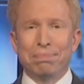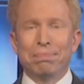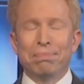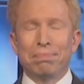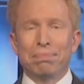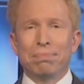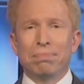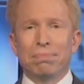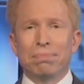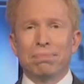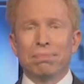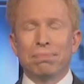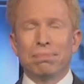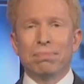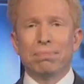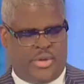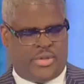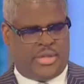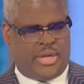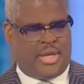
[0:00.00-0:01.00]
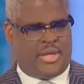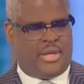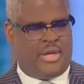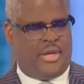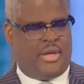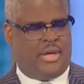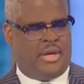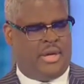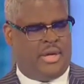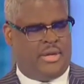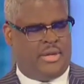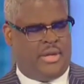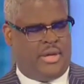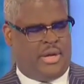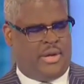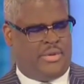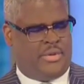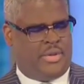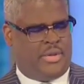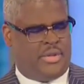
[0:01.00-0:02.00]
Yeah, and of course, Anthony,
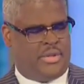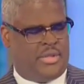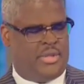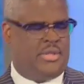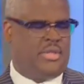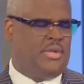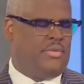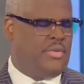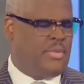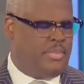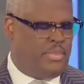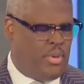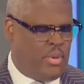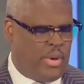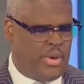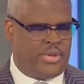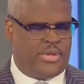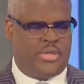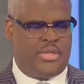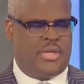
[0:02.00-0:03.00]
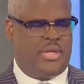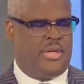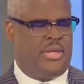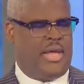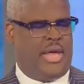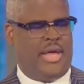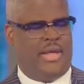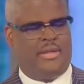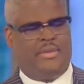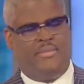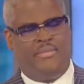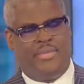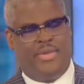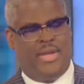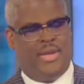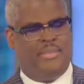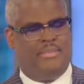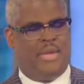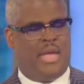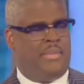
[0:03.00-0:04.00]
the reports that
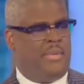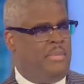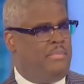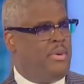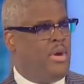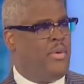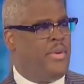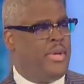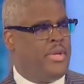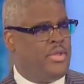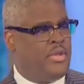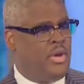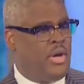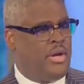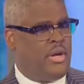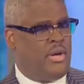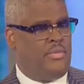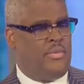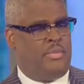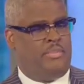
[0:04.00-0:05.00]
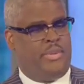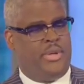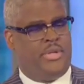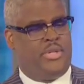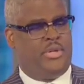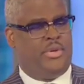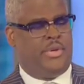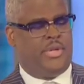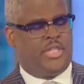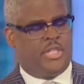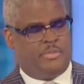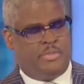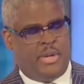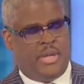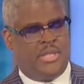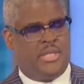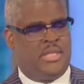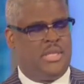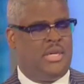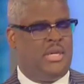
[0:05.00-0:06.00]
maybe Boeing thought it would be too
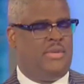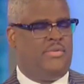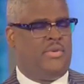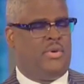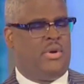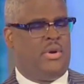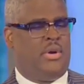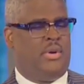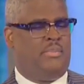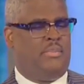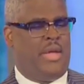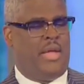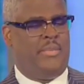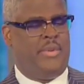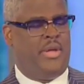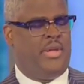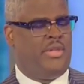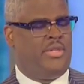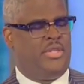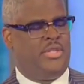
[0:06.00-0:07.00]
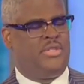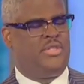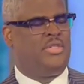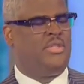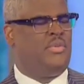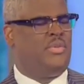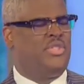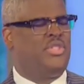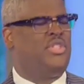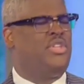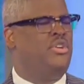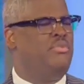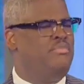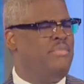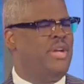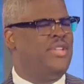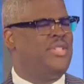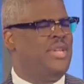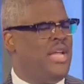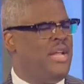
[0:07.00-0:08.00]
expensive, or maybe it was too
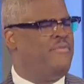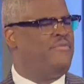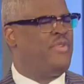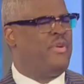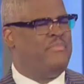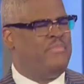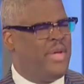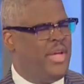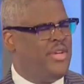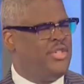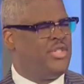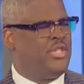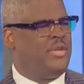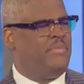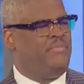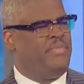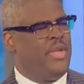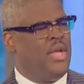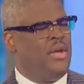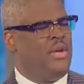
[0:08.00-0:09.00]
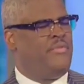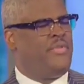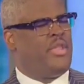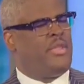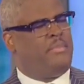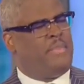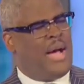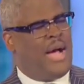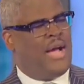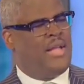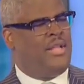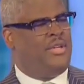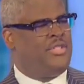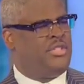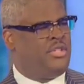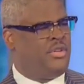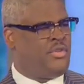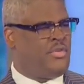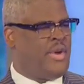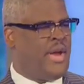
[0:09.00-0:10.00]
much information for the
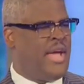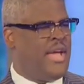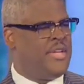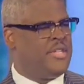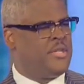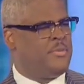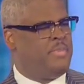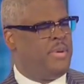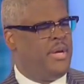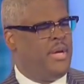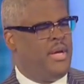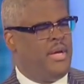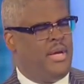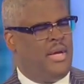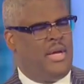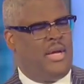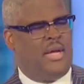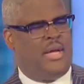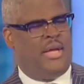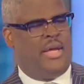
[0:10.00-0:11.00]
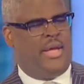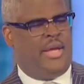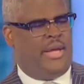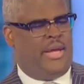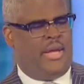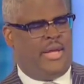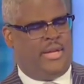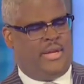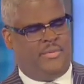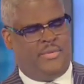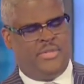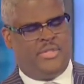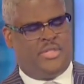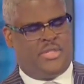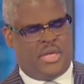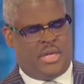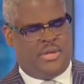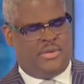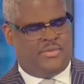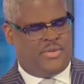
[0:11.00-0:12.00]
pilots to grasp, and it
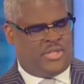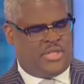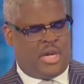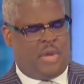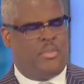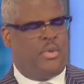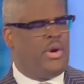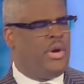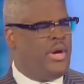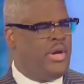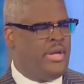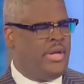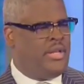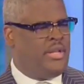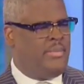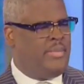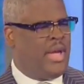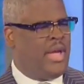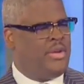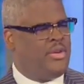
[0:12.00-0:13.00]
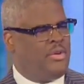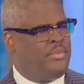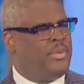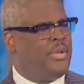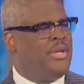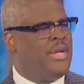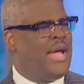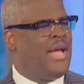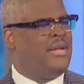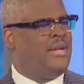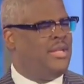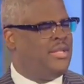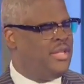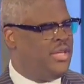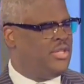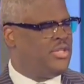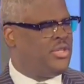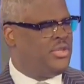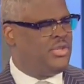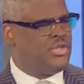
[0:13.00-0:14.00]
was somewhere in the manual, but not
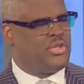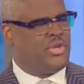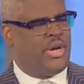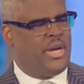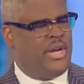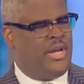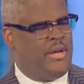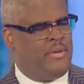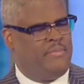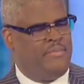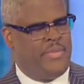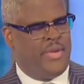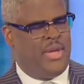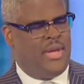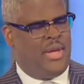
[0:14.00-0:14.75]
additional training.